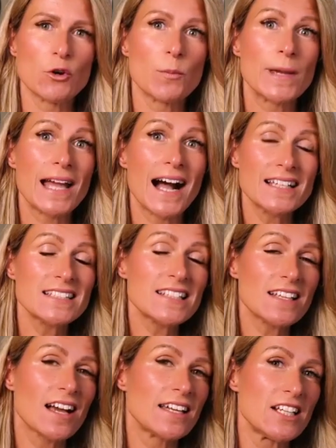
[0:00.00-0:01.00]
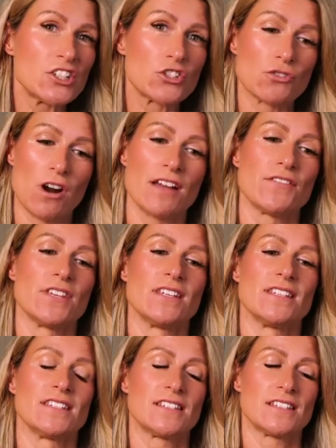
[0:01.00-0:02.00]
there will be underlining
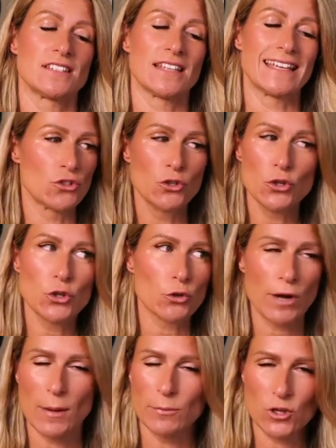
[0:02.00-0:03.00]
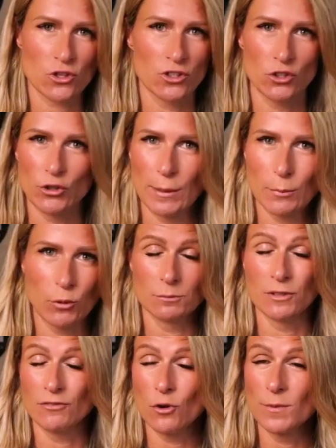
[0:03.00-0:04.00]
drivers to your ambition, your
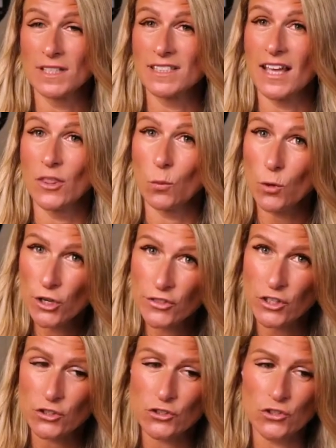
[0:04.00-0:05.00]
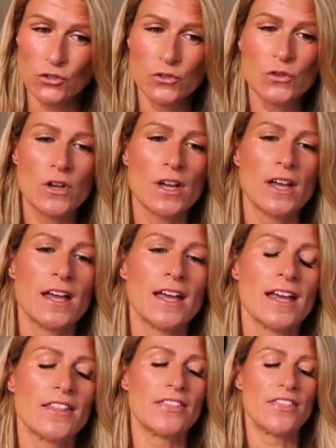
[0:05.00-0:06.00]
performance, and the work that you do
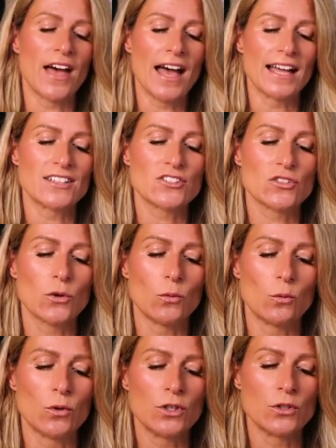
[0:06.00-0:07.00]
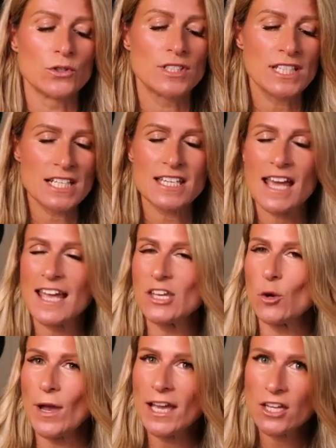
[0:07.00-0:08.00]
that will dictate
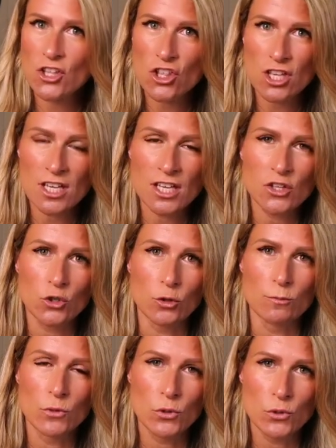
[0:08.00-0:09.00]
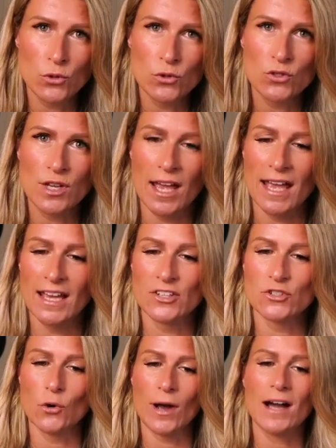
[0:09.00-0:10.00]
your energy, your mood,
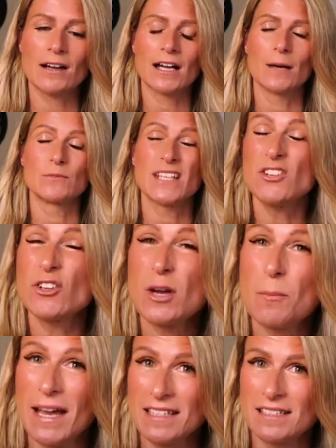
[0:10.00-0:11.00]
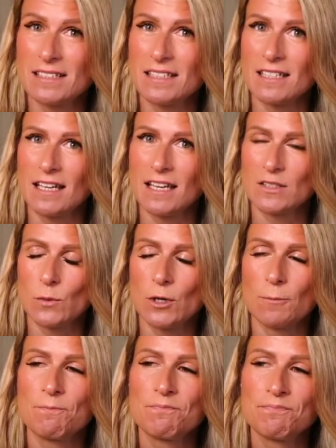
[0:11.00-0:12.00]
and your outcomes, and your capacity as well.